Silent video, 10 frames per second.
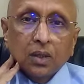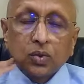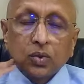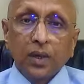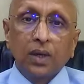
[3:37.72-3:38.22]

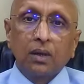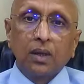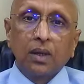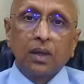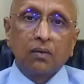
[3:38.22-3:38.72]
So
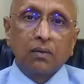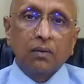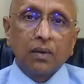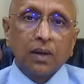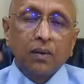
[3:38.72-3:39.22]
he
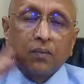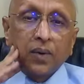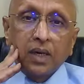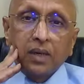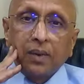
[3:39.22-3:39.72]

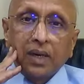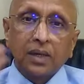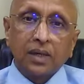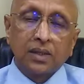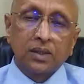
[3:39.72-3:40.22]
felt
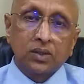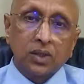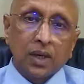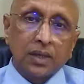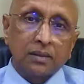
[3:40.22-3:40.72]
better. He
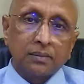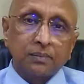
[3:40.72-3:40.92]
sat.